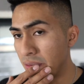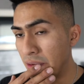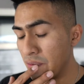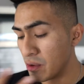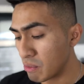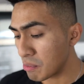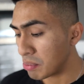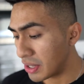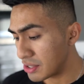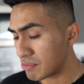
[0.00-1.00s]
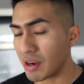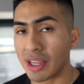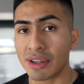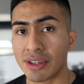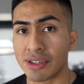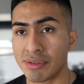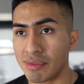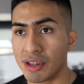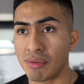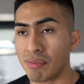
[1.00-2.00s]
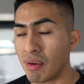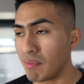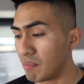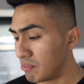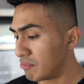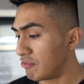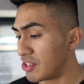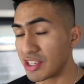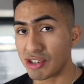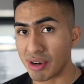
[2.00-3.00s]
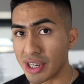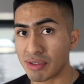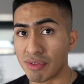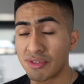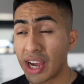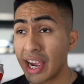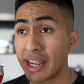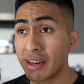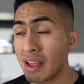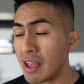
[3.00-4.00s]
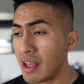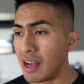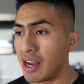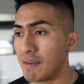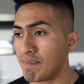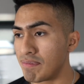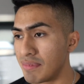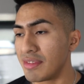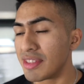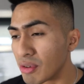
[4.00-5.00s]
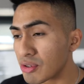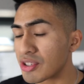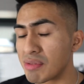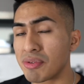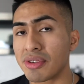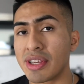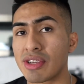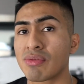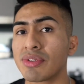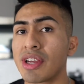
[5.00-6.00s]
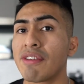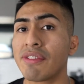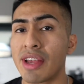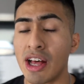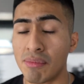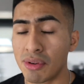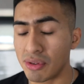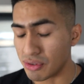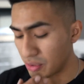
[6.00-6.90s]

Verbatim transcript: if you replace regular, you know, fizzy drinks with diet, those simple things will definitely help you lose